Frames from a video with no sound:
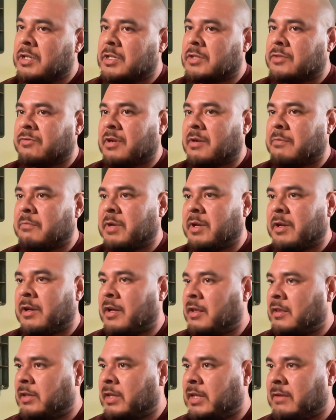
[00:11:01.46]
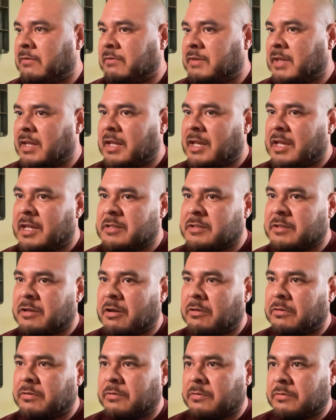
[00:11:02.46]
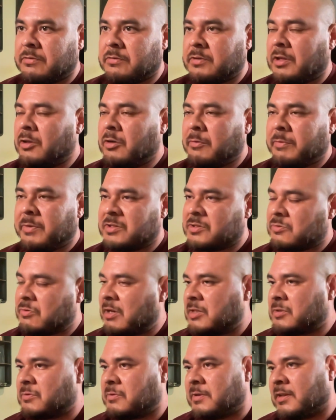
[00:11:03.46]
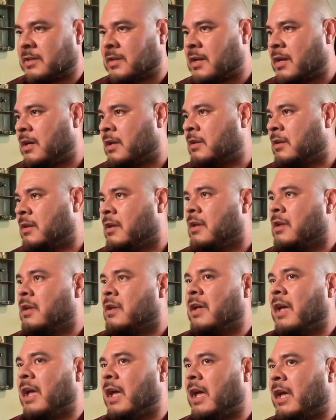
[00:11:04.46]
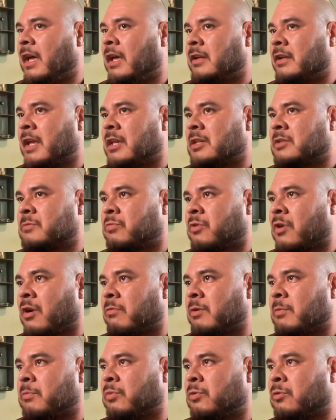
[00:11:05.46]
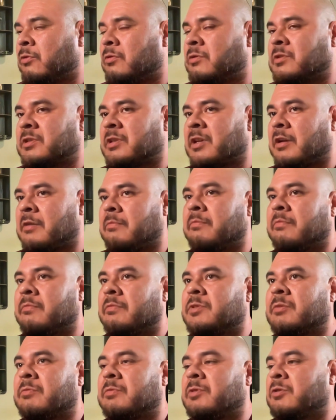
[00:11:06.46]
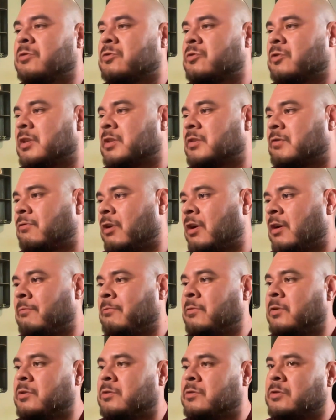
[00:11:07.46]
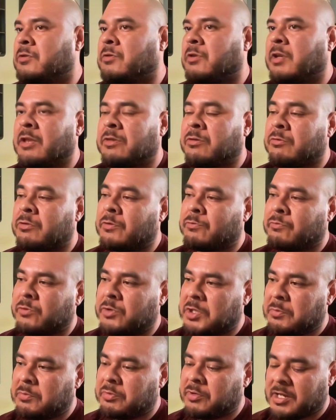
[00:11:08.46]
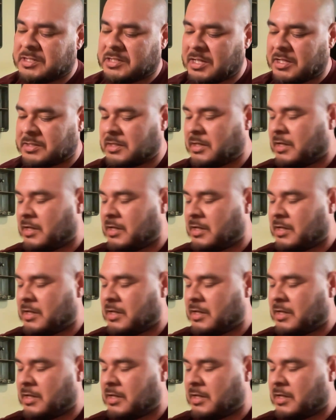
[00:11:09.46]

from a leaf that has gone through a little bit of stress with the cut and has probably pulled some nutrients from to get through the rooting process.